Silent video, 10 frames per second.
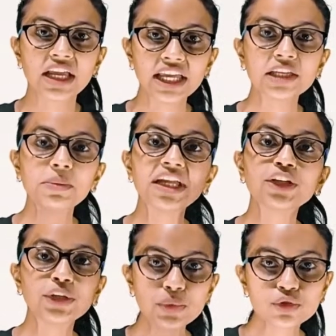He made
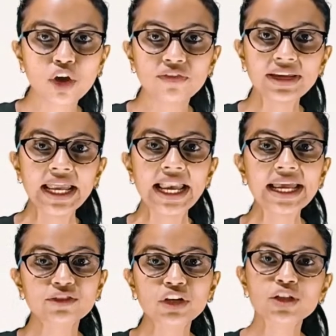use of an
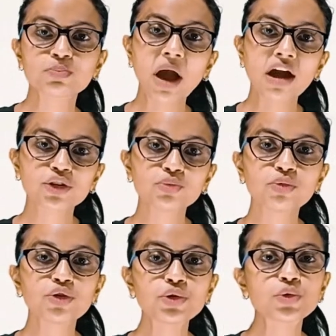electric spark to
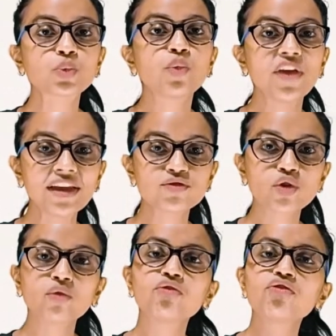produce waves
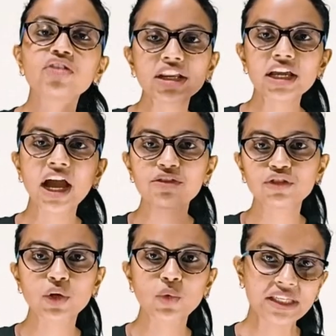of very high
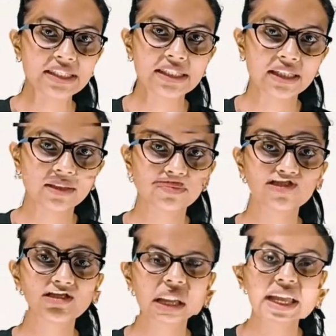frequency.
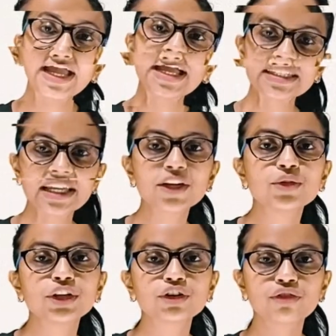SI
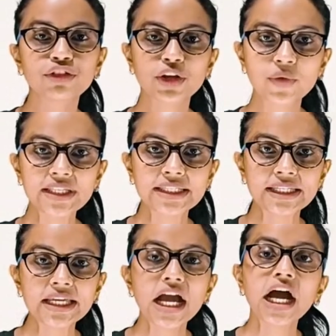unit of
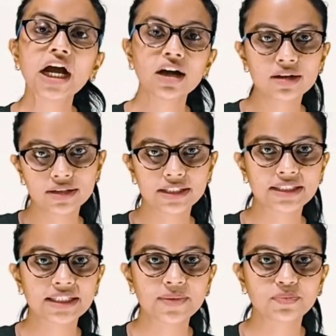frequency,
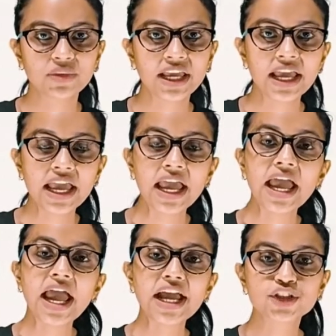Hertz.
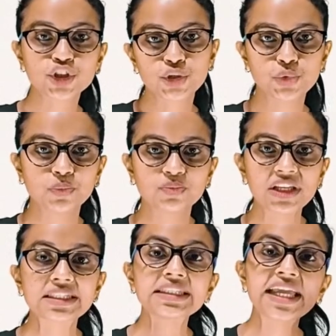H2
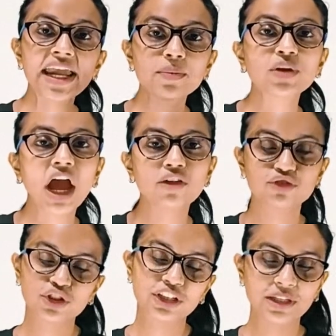is named
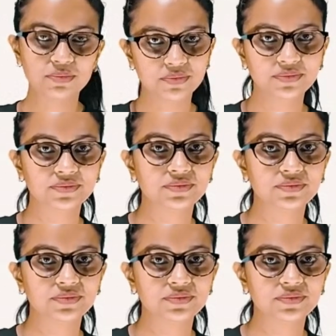after him.